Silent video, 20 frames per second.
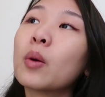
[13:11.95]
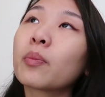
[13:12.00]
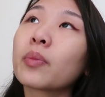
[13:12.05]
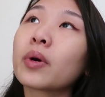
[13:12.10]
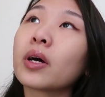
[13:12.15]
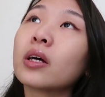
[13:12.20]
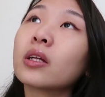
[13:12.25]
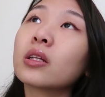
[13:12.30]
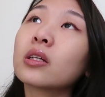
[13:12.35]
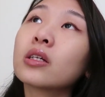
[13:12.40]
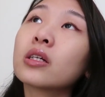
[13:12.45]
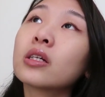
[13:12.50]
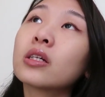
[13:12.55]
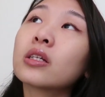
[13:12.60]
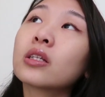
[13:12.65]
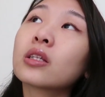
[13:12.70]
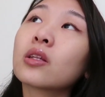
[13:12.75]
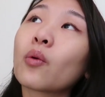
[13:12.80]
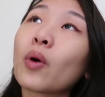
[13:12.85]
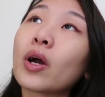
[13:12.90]
but
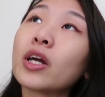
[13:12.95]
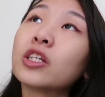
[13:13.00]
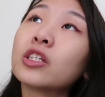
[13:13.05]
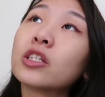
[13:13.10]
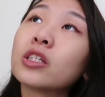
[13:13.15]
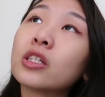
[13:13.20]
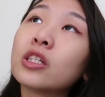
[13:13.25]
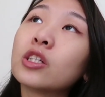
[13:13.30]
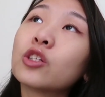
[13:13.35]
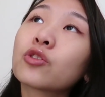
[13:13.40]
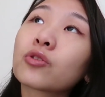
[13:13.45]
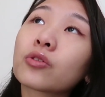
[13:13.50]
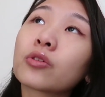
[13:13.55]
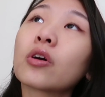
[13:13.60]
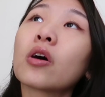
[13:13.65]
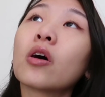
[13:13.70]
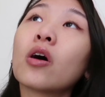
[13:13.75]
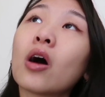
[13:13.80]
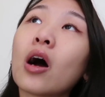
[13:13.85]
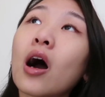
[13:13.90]
the way she drew
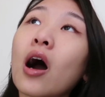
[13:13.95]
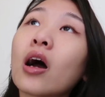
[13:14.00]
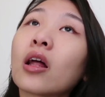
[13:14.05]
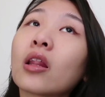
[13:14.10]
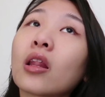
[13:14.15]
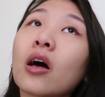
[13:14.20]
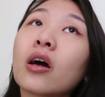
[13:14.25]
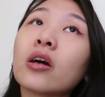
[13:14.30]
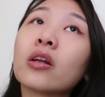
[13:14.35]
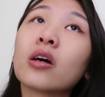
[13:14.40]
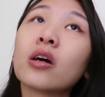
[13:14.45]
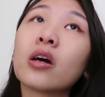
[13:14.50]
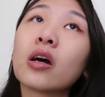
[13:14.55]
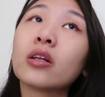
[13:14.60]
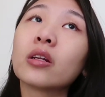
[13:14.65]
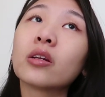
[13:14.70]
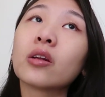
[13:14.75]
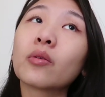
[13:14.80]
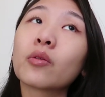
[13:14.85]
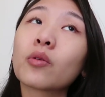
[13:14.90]
her eyeliner
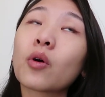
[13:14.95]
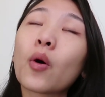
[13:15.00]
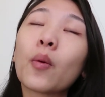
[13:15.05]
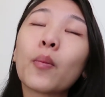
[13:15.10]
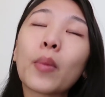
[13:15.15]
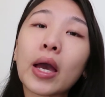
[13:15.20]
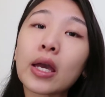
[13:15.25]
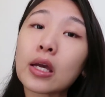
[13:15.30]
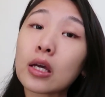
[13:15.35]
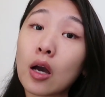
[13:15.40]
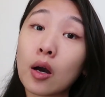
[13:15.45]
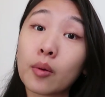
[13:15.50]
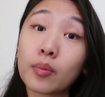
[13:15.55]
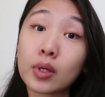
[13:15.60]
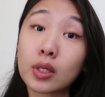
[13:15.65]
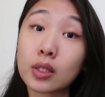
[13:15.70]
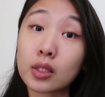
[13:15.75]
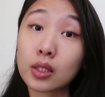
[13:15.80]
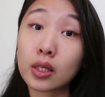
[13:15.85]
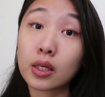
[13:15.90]
and her makeup
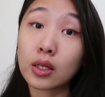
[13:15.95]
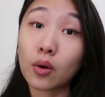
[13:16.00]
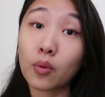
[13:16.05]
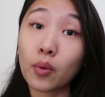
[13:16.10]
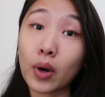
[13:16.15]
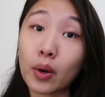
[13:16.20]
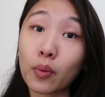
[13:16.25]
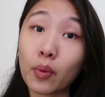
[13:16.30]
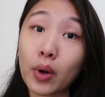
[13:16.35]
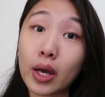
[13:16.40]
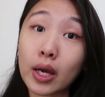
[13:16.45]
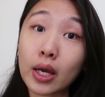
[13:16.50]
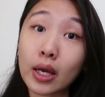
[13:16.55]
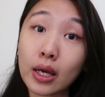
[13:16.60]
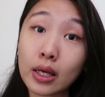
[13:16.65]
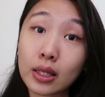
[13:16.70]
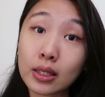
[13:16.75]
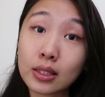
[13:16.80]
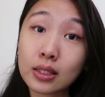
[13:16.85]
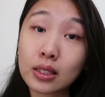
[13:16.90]
is in a way where
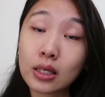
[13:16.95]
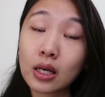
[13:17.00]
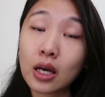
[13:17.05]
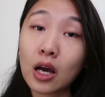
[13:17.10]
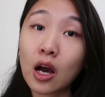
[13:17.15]
it's